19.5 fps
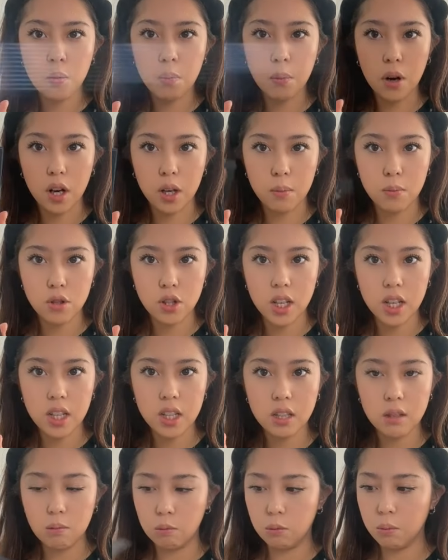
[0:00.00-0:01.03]
bottom
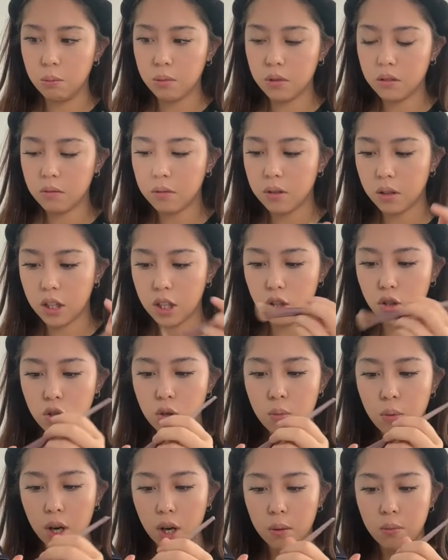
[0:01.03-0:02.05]
shades. These two
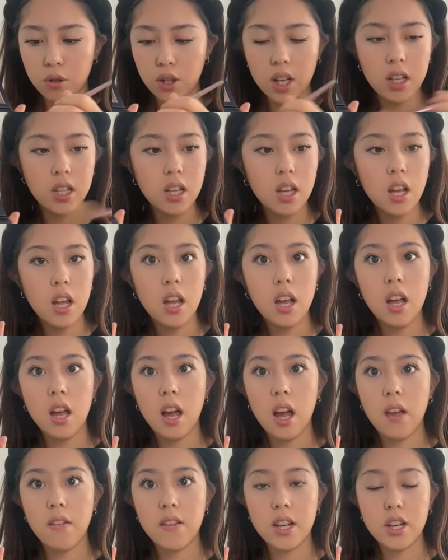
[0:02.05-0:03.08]
bottom shades,
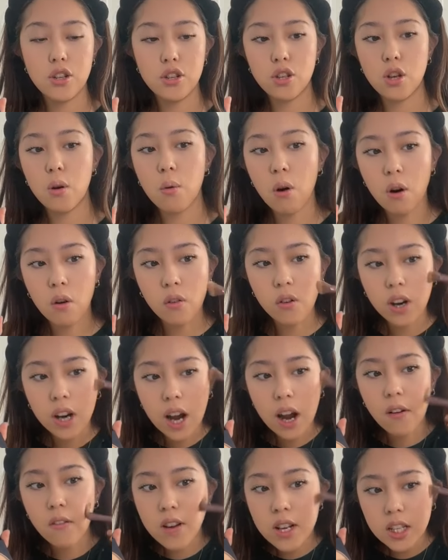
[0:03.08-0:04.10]
and then I just go over
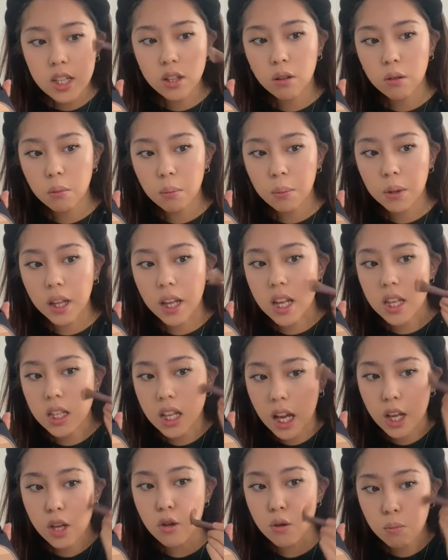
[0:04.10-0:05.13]
every single place I
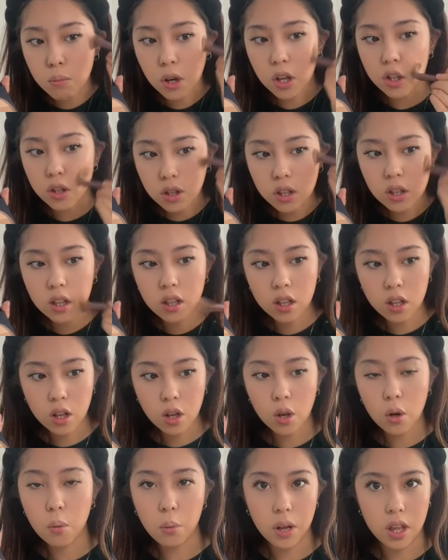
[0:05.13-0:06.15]
use bronzer
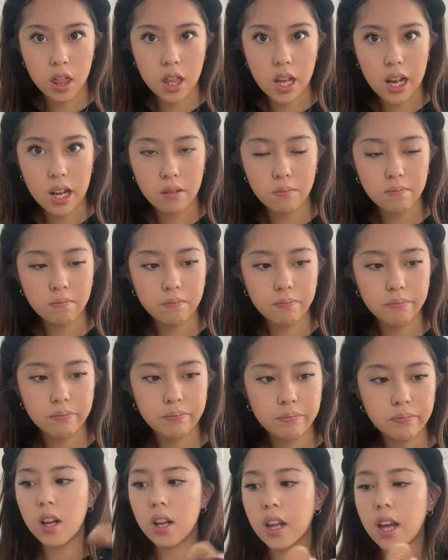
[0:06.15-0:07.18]
with that.
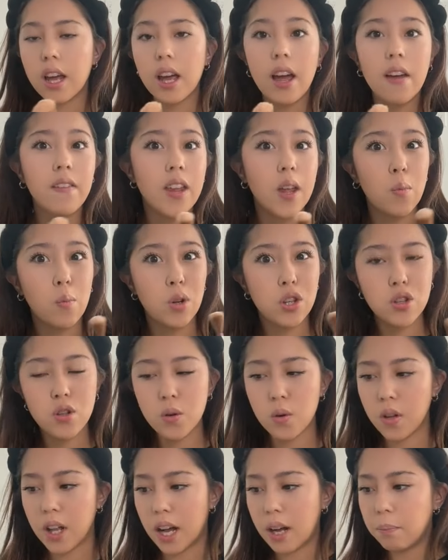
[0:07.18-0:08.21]
Okay, and then once you do
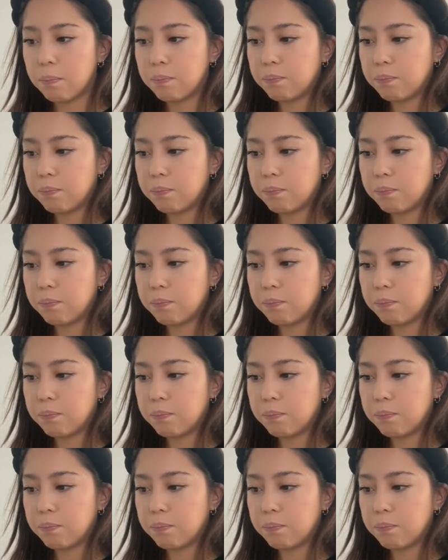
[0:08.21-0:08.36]
that,